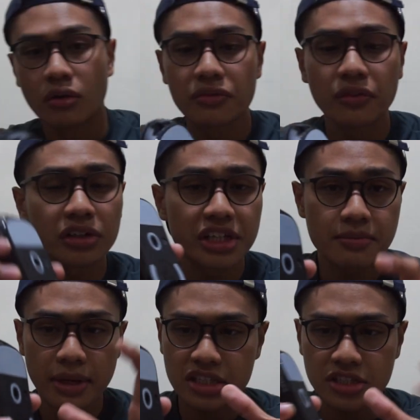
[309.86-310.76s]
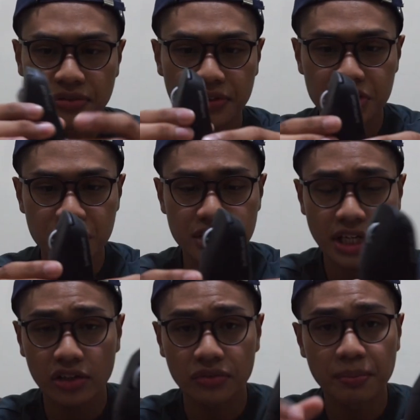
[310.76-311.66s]
with all the immense features
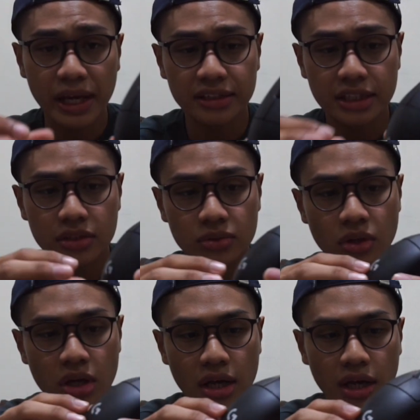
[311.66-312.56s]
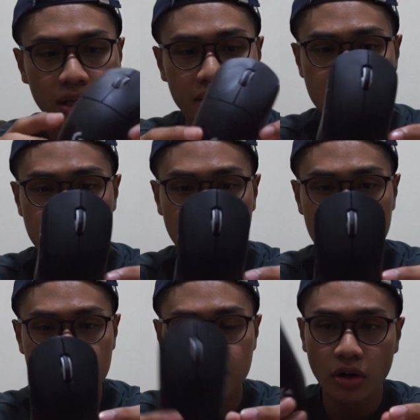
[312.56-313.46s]
kind of packed into this
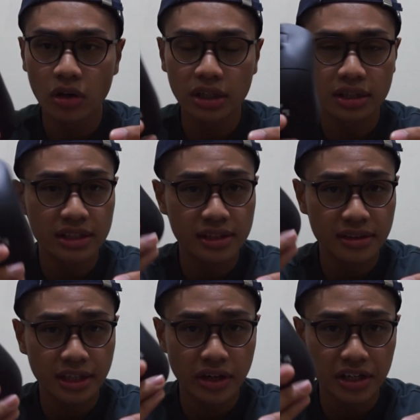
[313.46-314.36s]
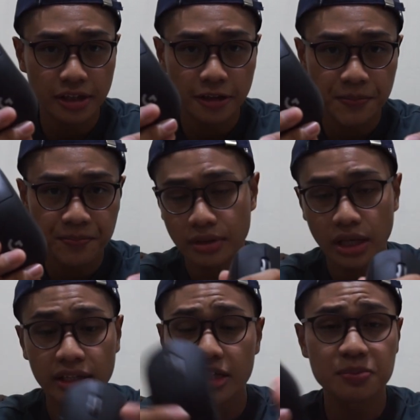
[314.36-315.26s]
small little thing right here,
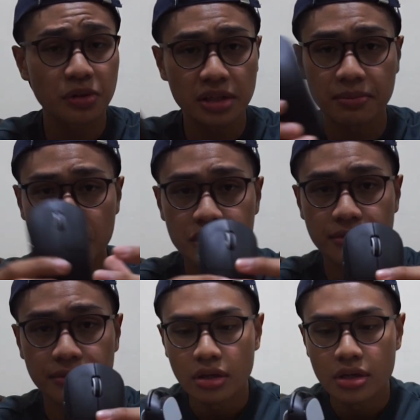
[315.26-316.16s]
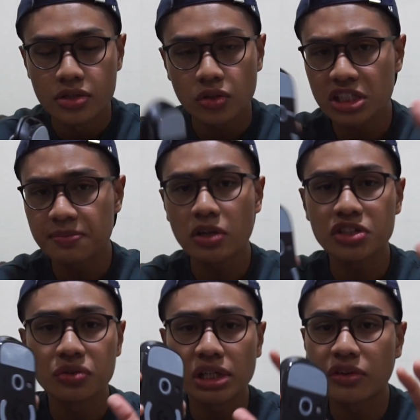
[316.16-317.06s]
and that's pretty impressive. So this mouse
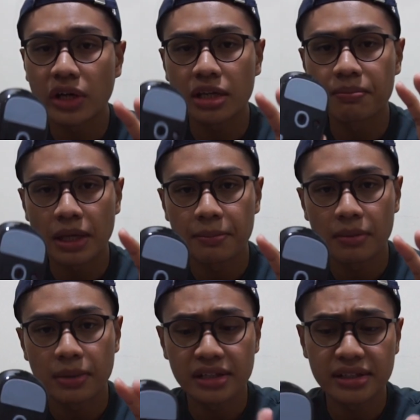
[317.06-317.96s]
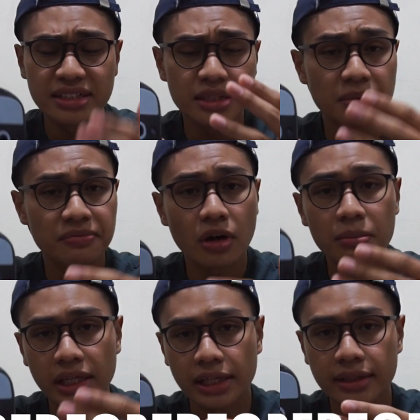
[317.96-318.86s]
is really great in paper, but does it
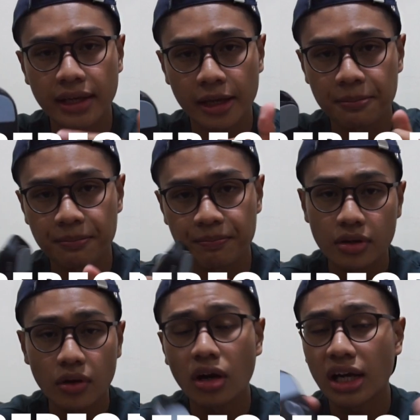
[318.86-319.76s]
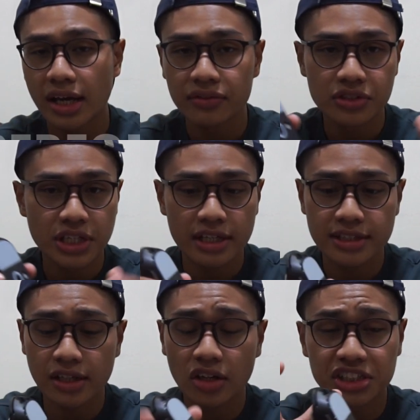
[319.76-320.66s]
perform in-game? All I have to say is
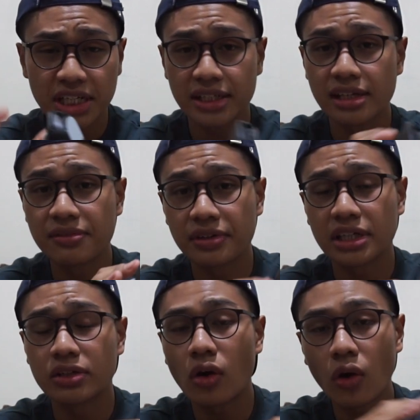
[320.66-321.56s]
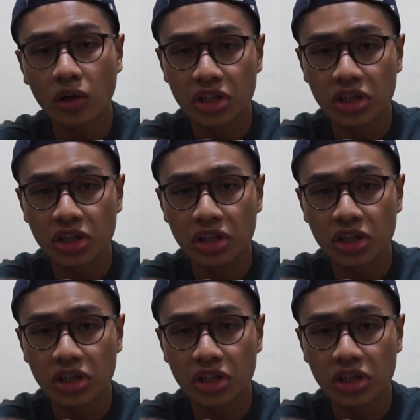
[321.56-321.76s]
that Logitech delivered in all